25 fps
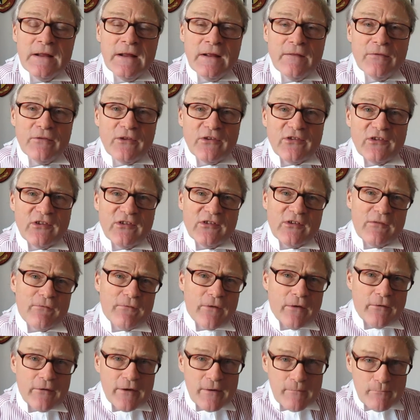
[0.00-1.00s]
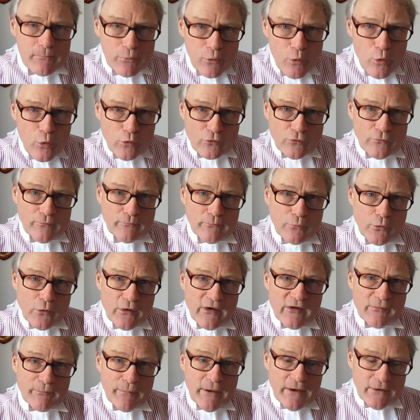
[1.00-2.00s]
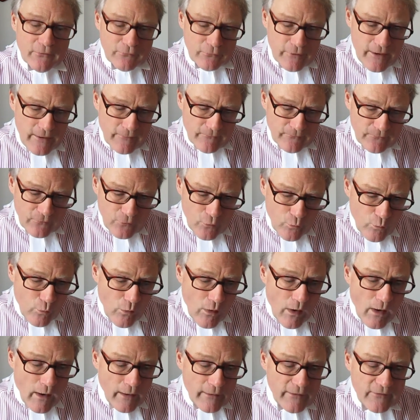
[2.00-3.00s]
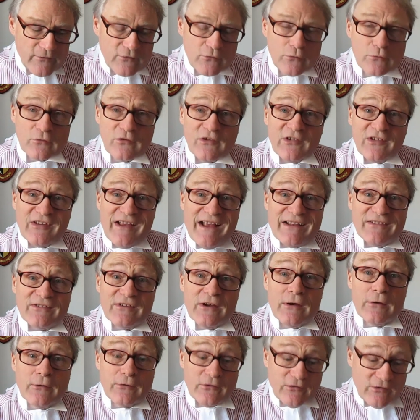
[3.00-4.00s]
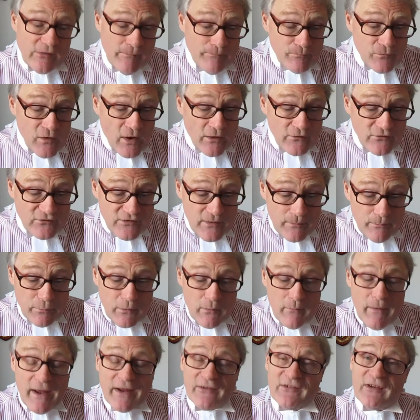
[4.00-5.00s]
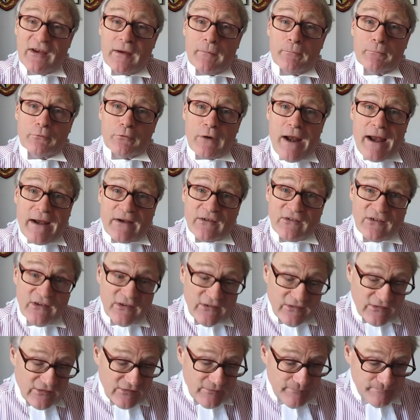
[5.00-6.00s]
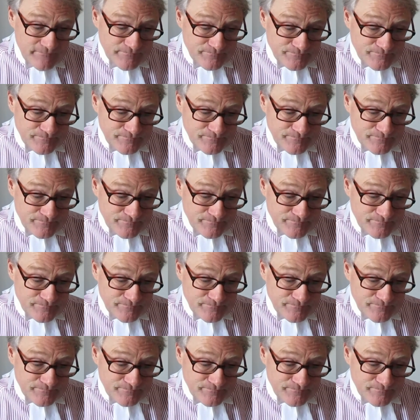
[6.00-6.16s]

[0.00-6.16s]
This is a very important book. It's been around for a while. It's called Satow's Diplomatic Practice.